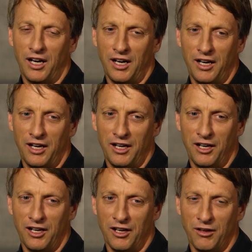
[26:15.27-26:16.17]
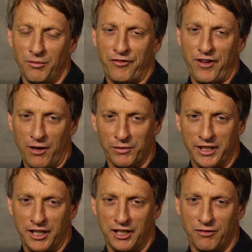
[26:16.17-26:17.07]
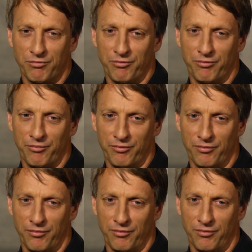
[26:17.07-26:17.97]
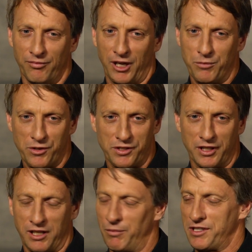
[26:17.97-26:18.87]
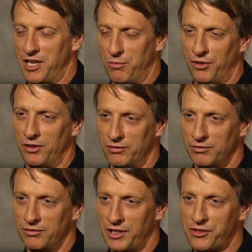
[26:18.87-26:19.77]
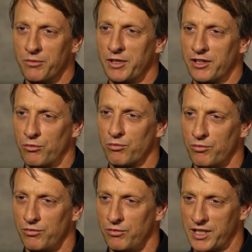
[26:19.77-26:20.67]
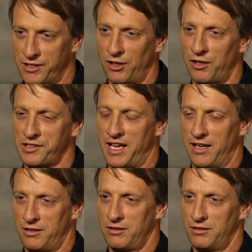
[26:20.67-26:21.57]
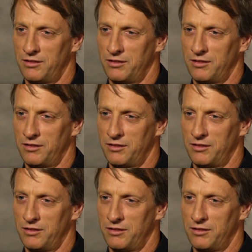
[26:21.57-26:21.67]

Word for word: Uh, my family, my music, and my skateboard, assuming that it's not all sand.